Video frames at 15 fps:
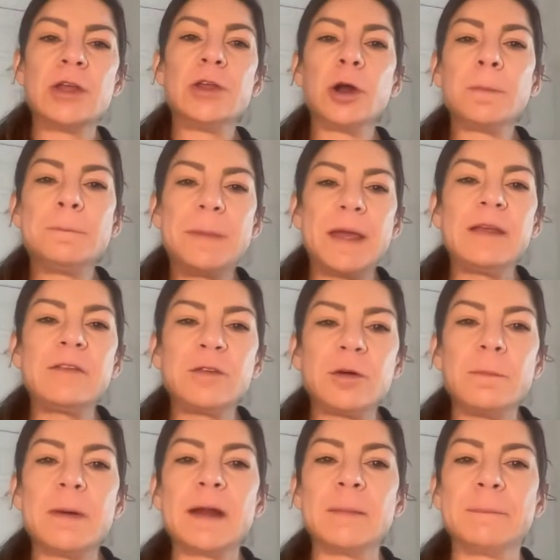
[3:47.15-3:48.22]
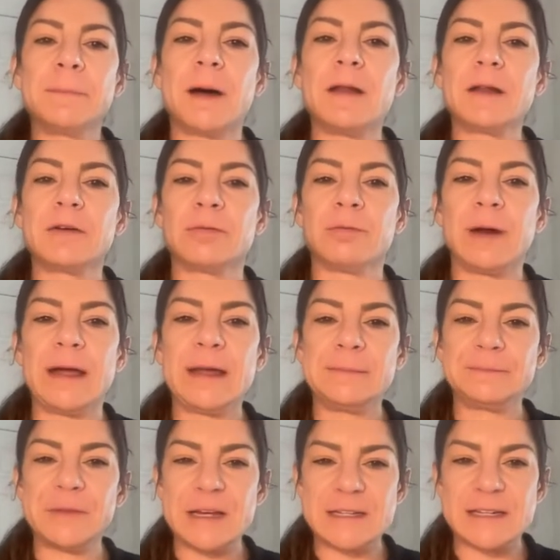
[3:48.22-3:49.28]
Your basal metabolic
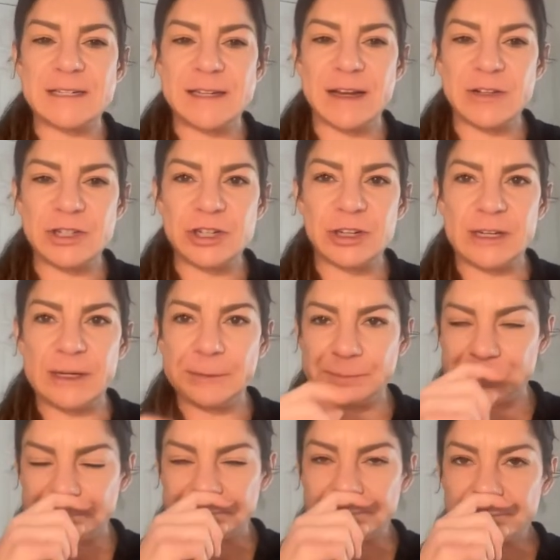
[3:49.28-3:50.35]
rate is essentially